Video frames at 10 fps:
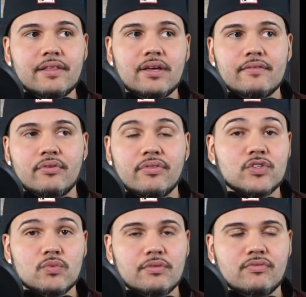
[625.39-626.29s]
I think I've heard
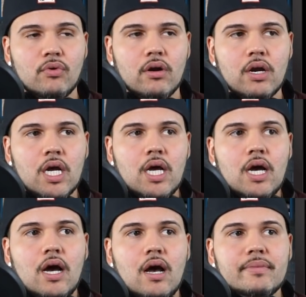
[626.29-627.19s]
this one before,
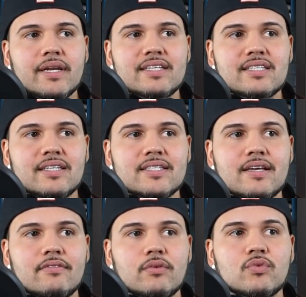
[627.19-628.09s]
in 1997.